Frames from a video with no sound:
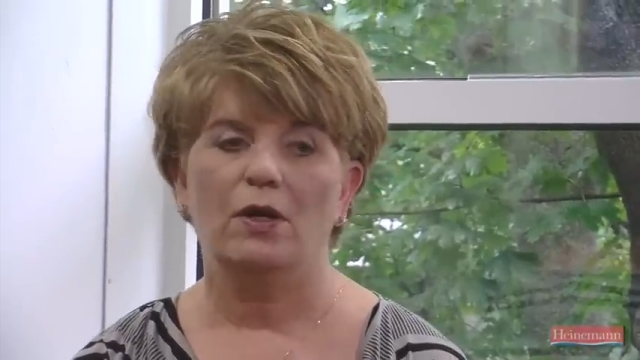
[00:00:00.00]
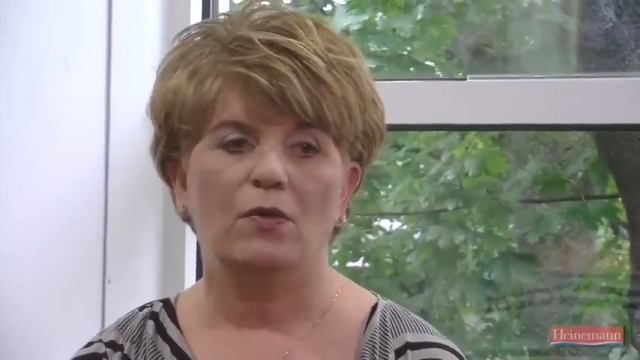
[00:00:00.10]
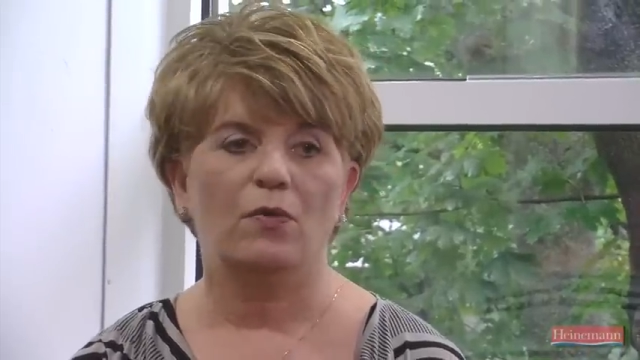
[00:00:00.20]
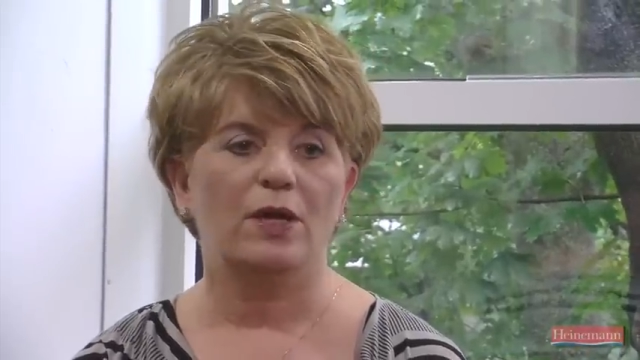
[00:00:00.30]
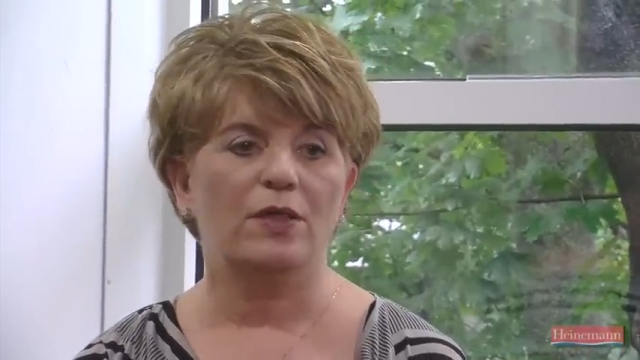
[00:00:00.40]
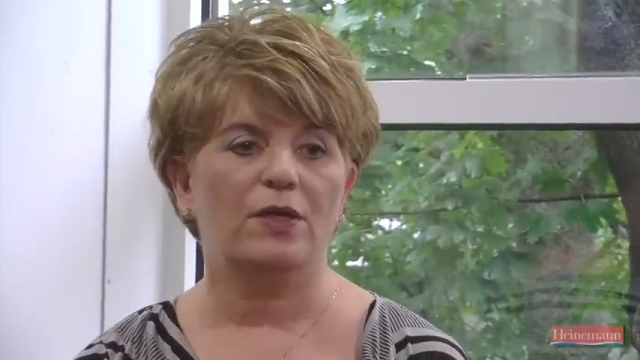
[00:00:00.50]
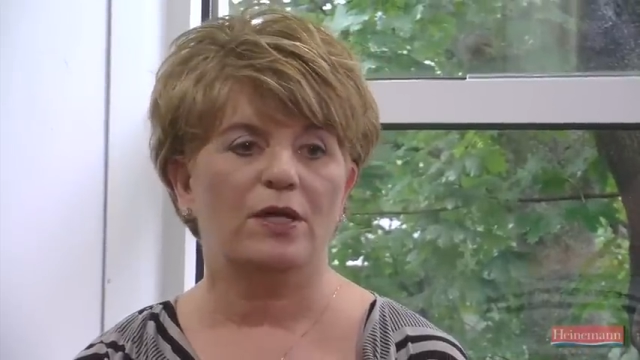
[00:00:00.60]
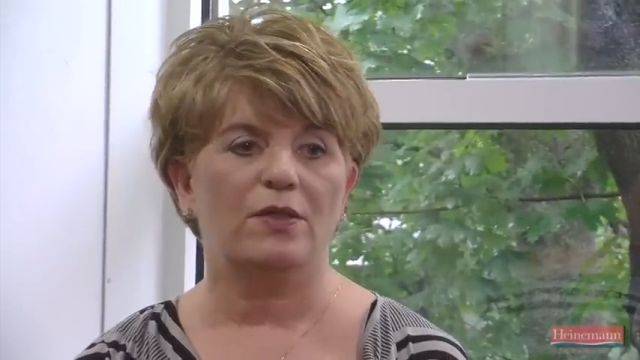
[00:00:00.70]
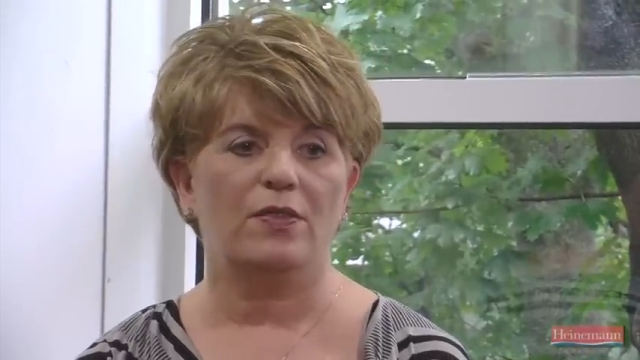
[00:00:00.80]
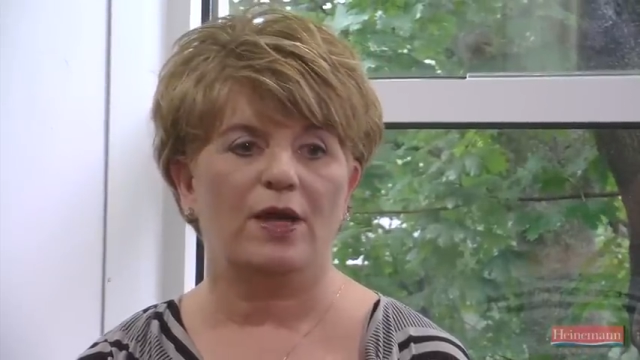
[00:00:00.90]
We
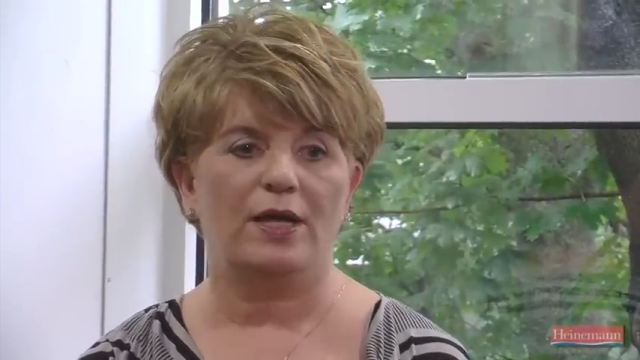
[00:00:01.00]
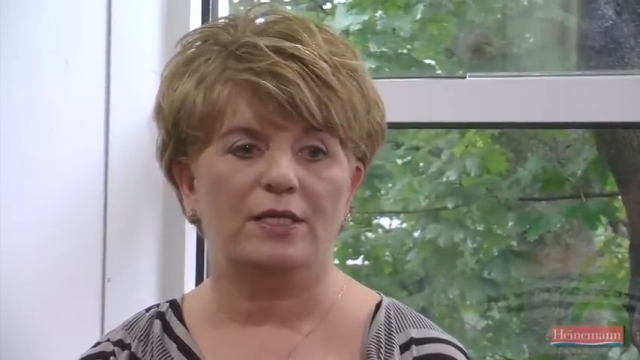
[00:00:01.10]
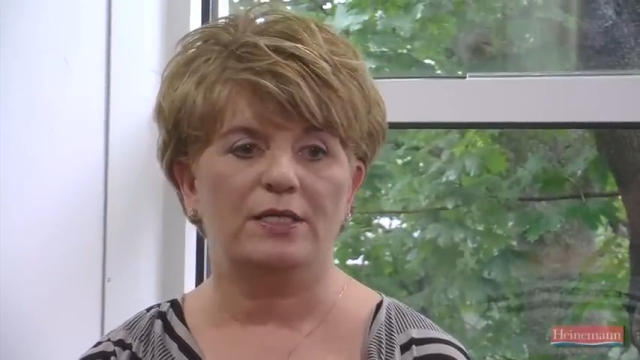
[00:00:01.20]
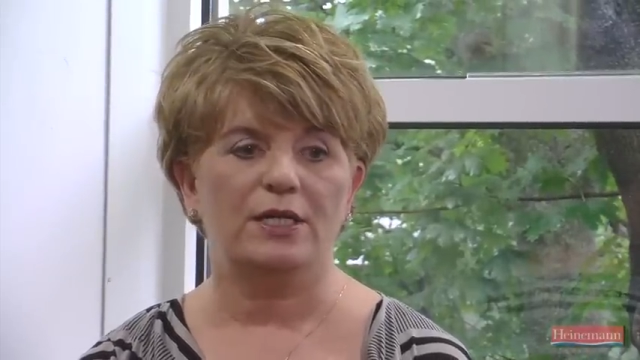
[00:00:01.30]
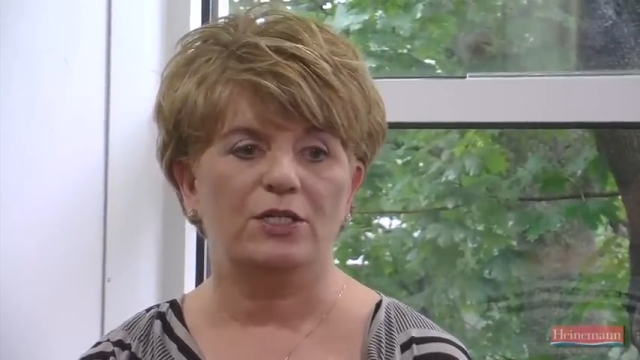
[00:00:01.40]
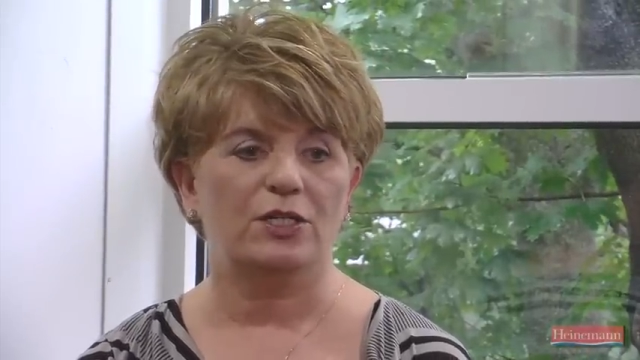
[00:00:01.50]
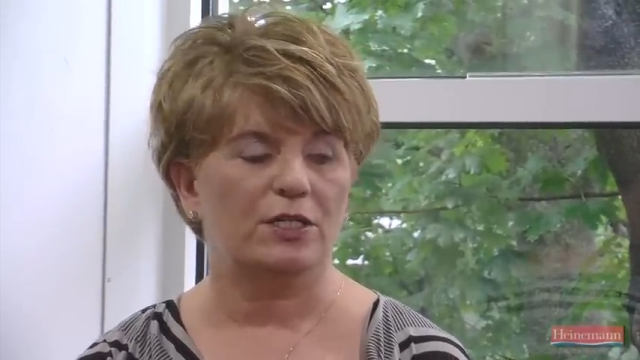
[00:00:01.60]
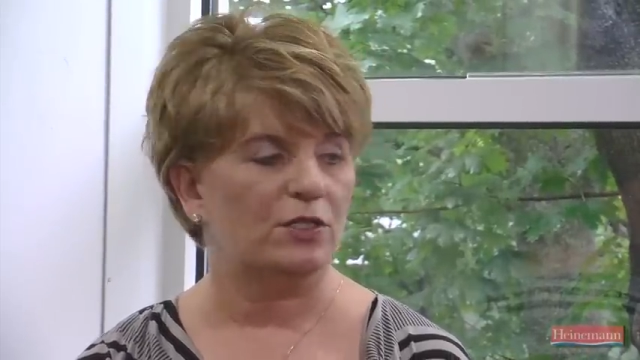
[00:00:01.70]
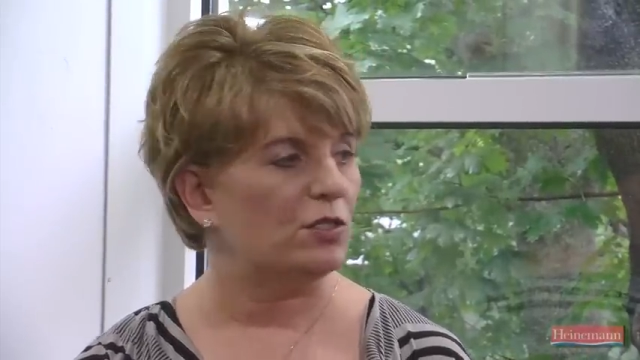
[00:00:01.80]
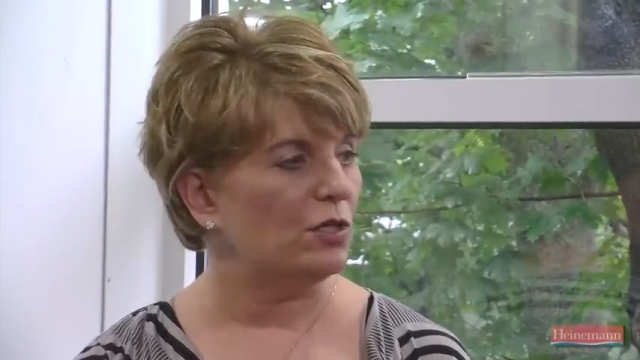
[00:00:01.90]
think that
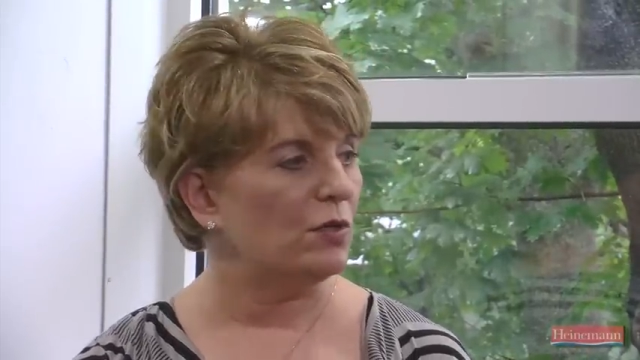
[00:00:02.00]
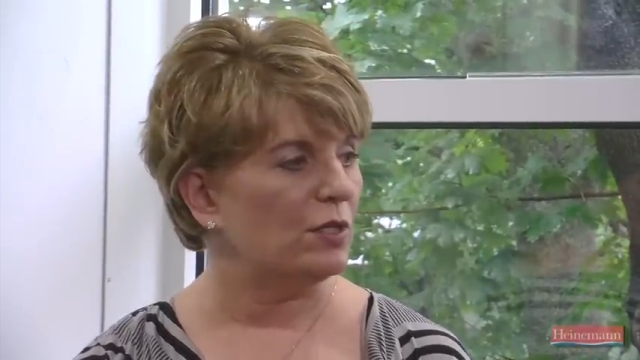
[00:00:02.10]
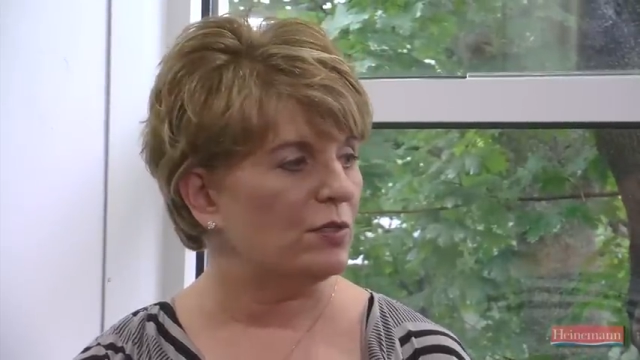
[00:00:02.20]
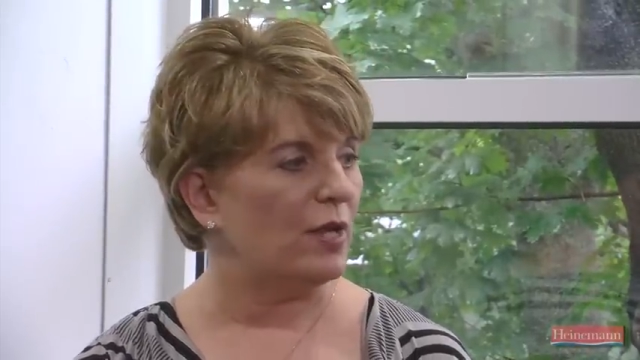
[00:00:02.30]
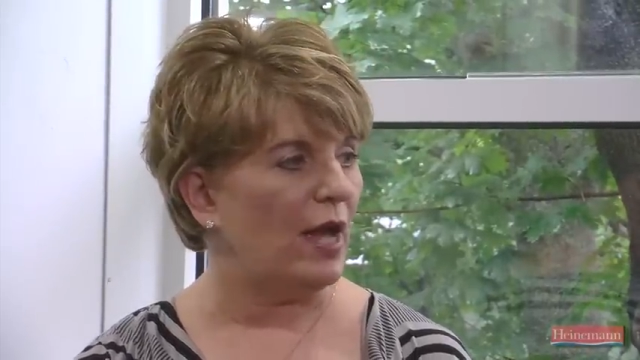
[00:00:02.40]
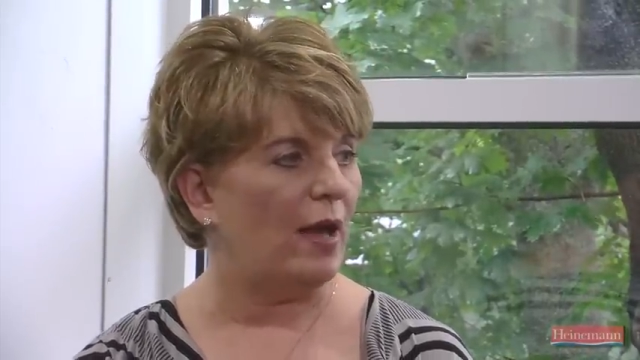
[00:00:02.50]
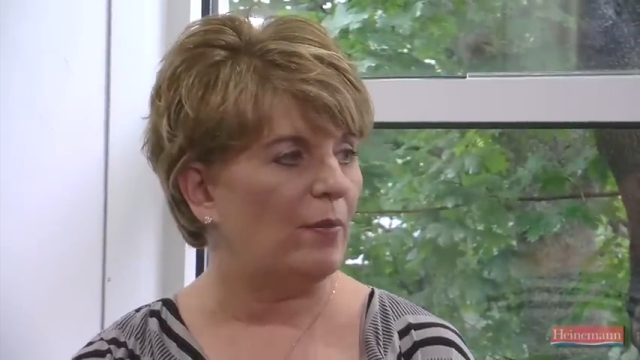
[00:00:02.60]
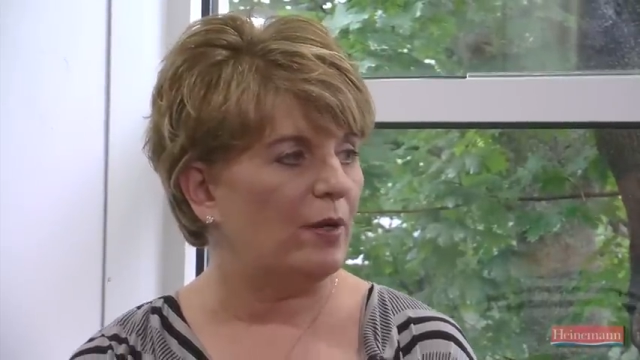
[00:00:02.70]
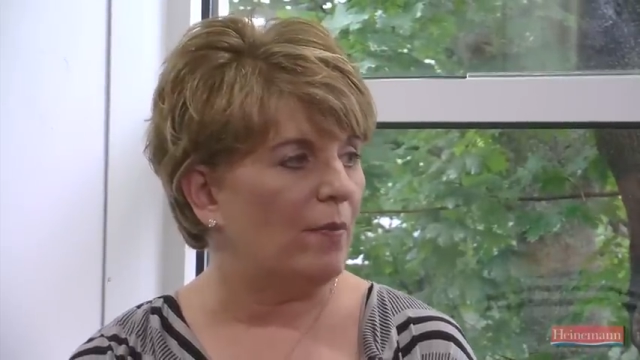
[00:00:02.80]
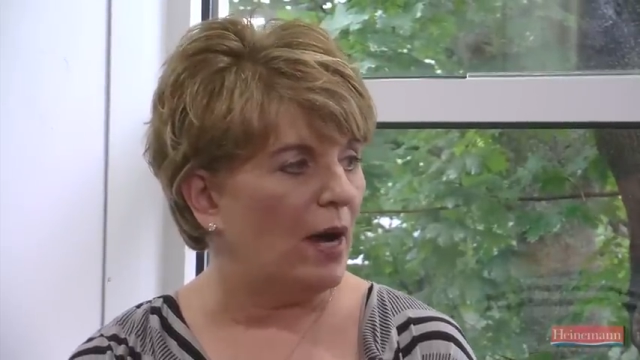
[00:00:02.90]
teaching students the
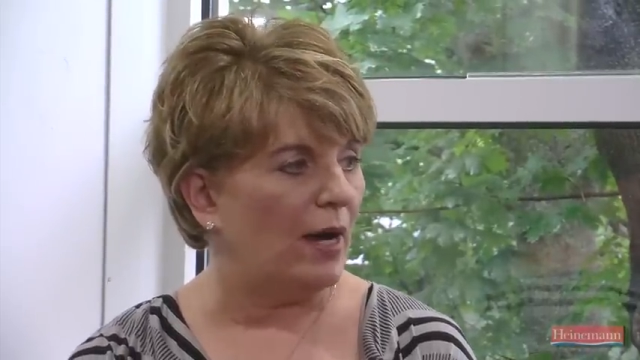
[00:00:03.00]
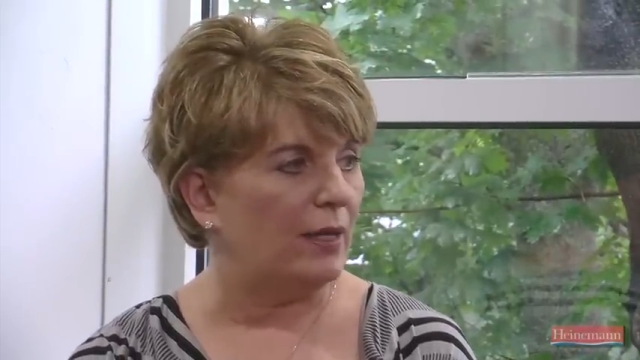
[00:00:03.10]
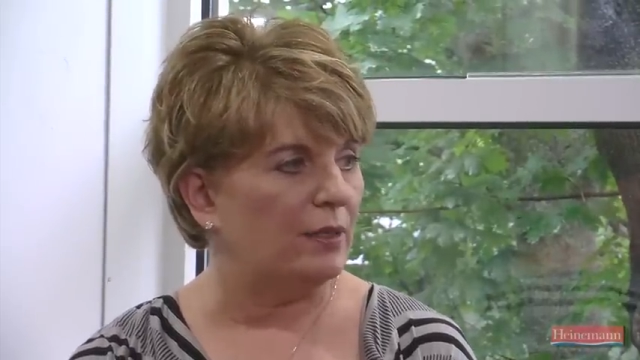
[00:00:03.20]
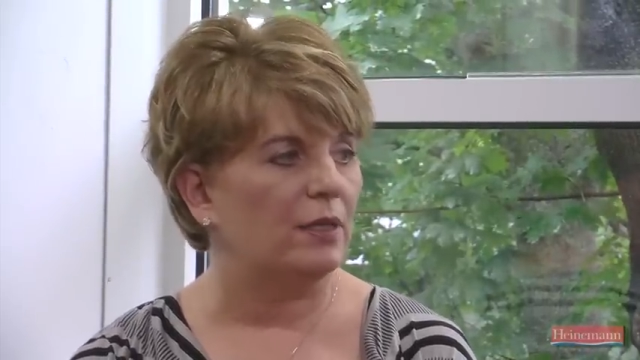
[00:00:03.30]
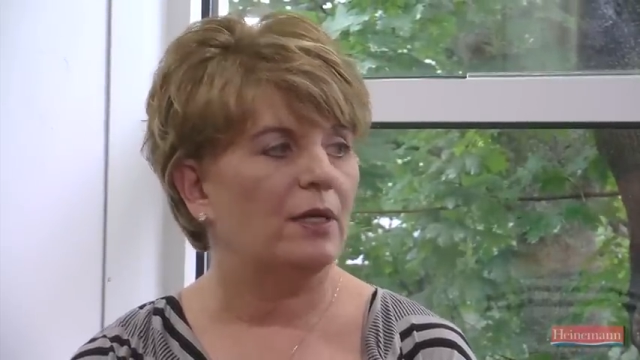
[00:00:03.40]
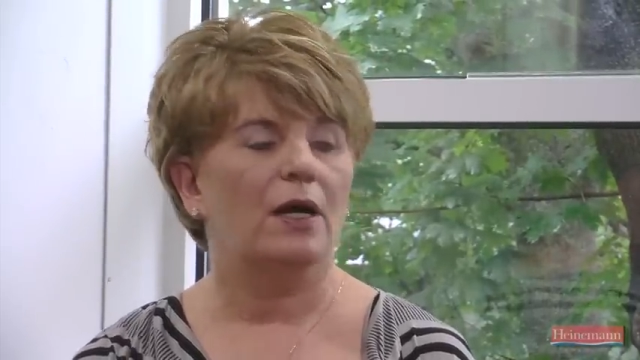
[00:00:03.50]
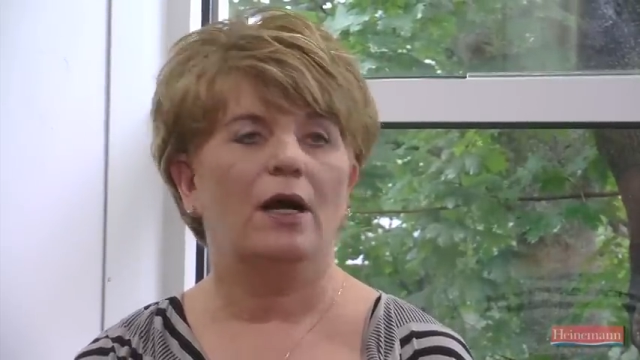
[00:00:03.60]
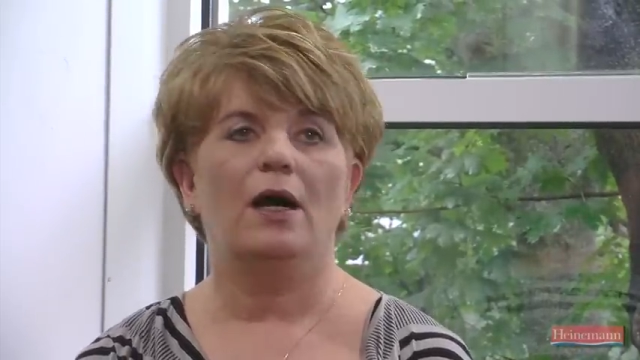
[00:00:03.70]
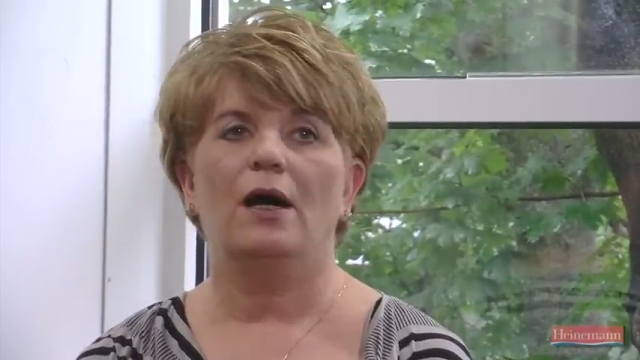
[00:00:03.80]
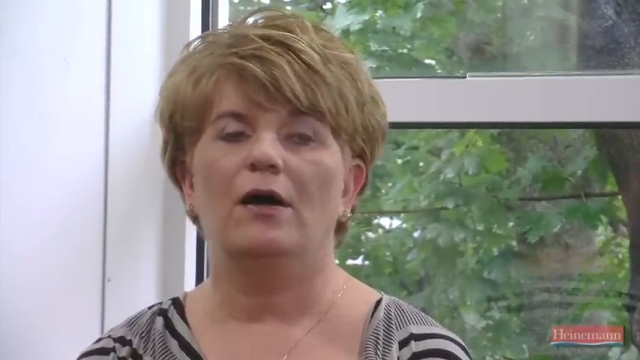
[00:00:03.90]
habit of mind
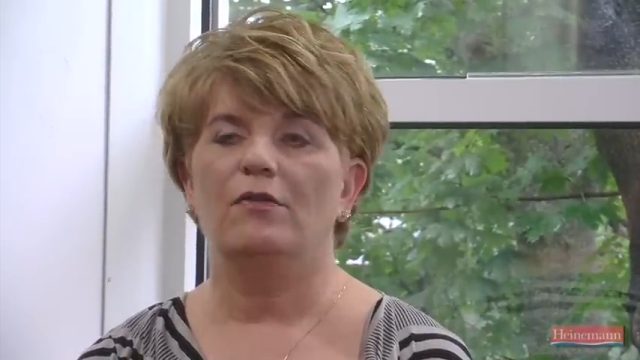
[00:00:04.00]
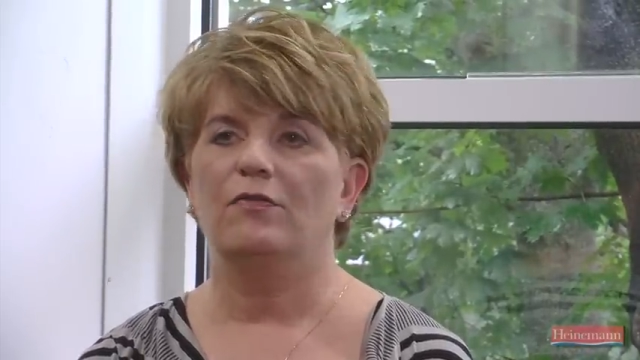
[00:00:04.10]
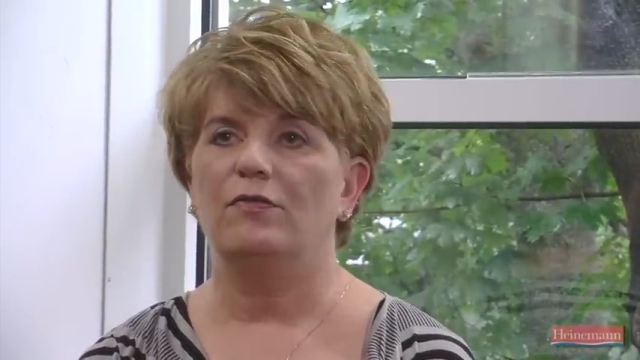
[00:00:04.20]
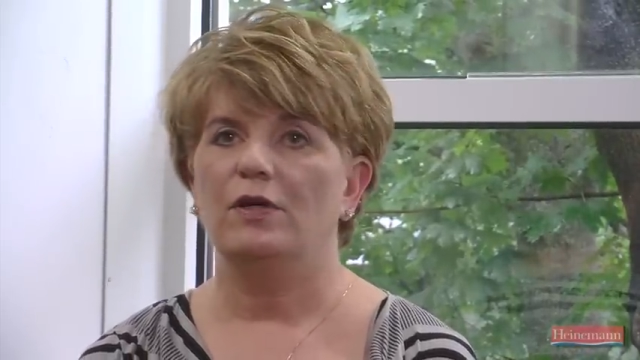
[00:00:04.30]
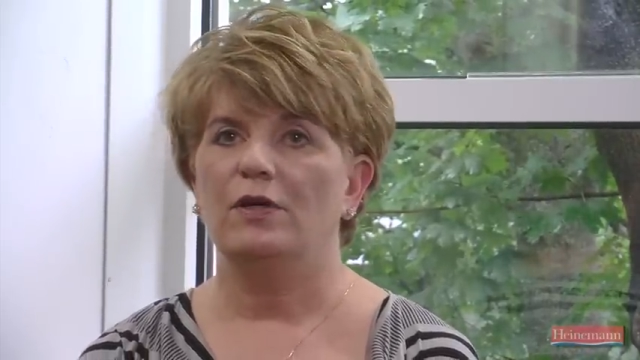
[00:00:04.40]
of